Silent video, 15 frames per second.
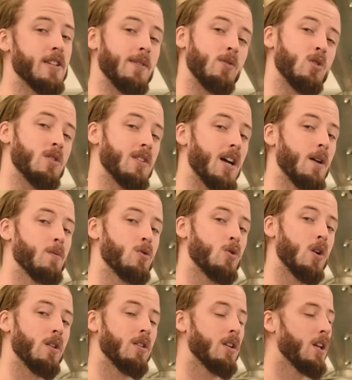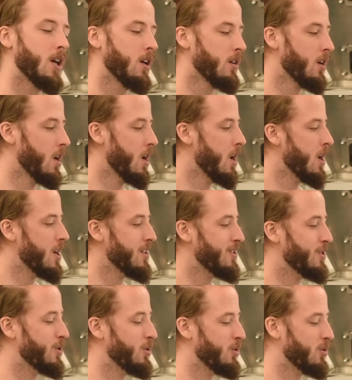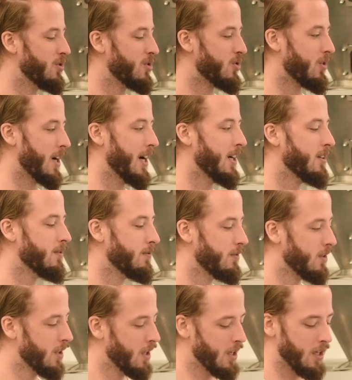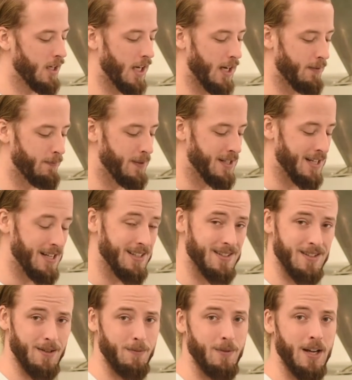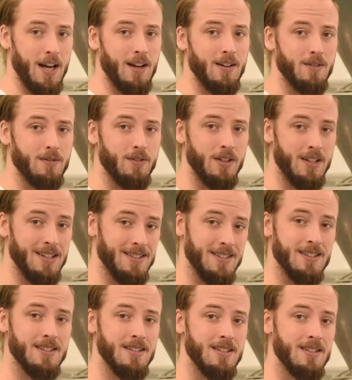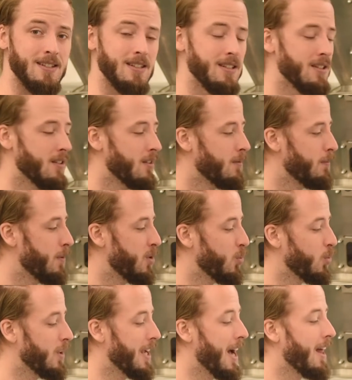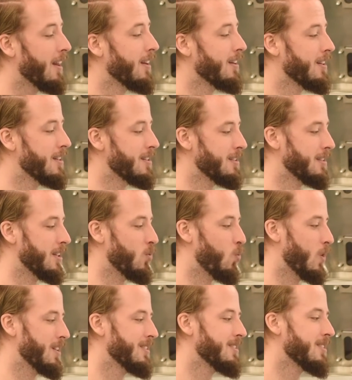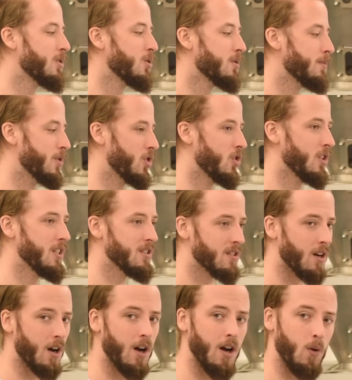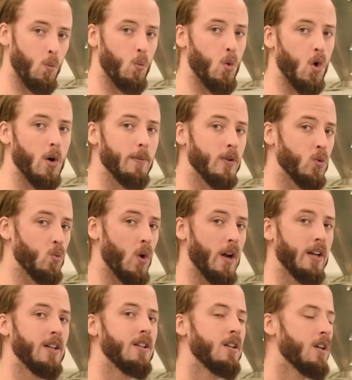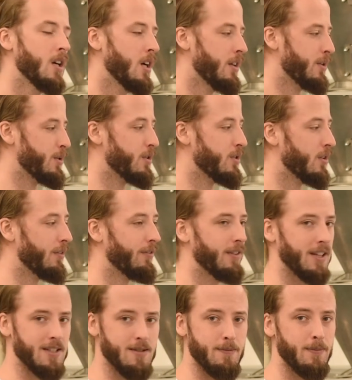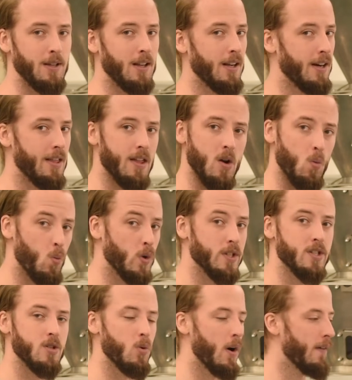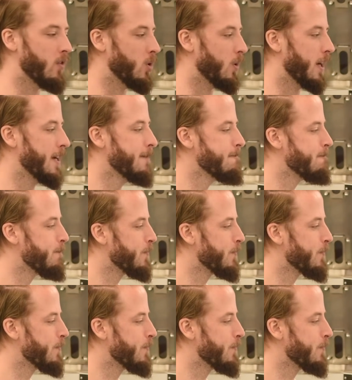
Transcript: several times throughout the day to try to kind of maintain some kind of consistency. But the reality is that once those machines are warm and running, there's no flexibility there whatsoever, right?